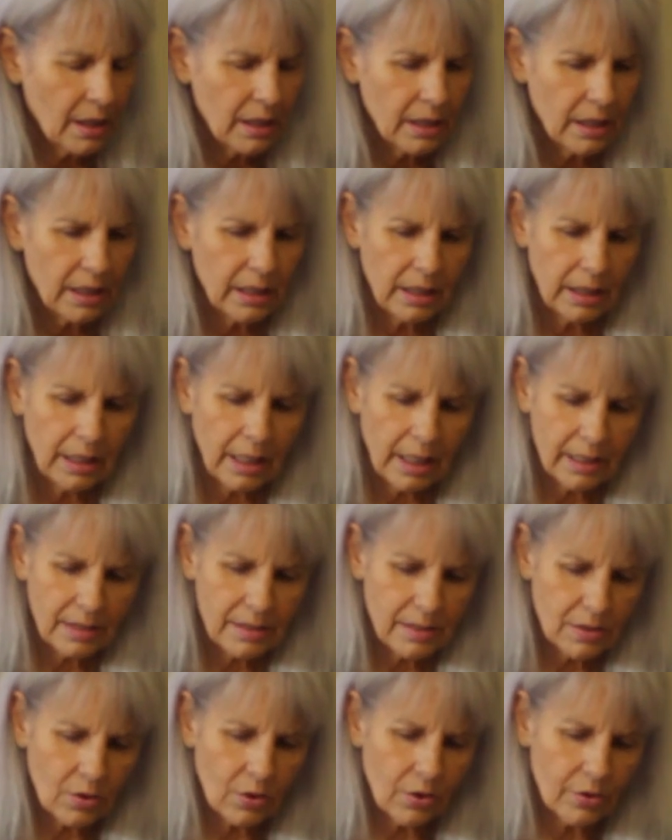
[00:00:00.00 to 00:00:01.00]
he
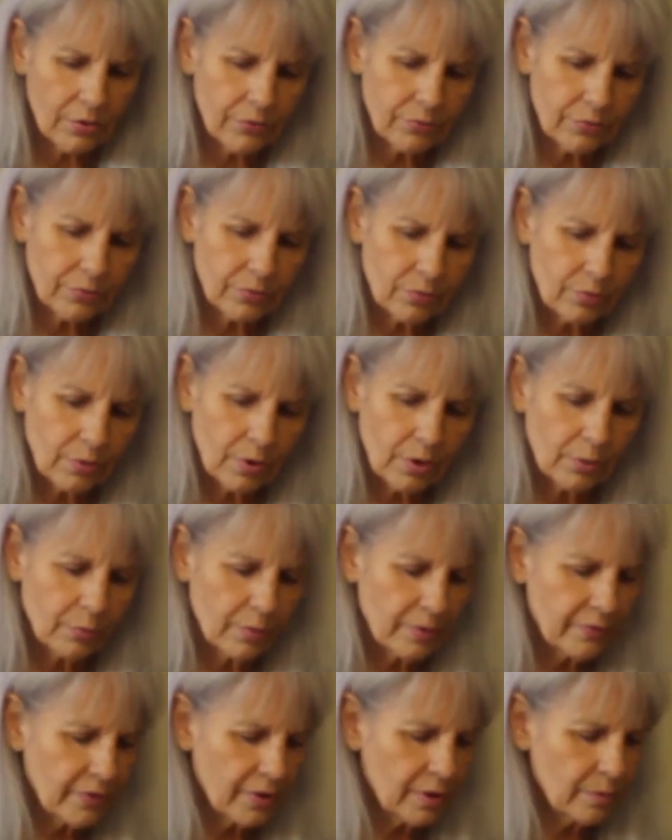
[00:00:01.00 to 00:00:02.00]
has gone through
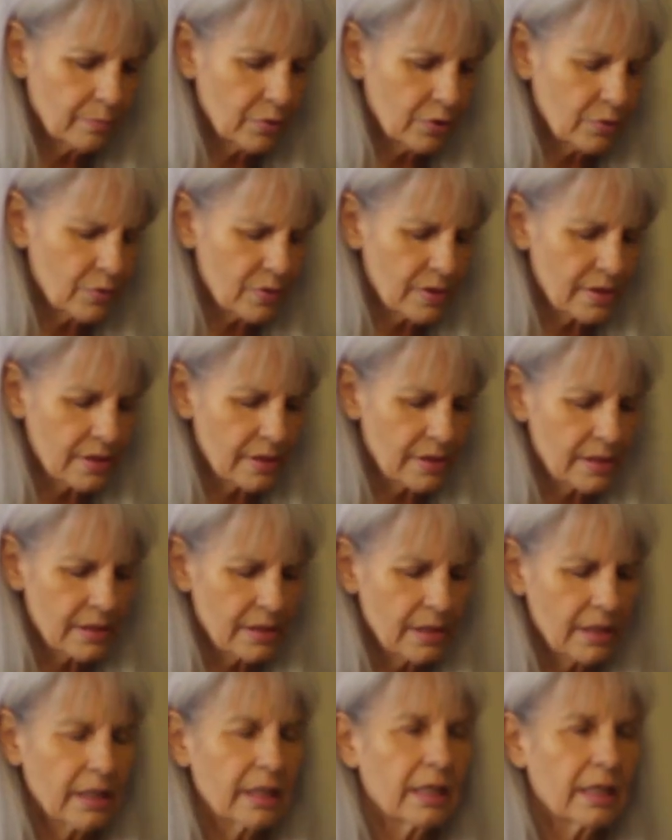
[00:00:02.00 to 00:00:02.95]
horrific abuses.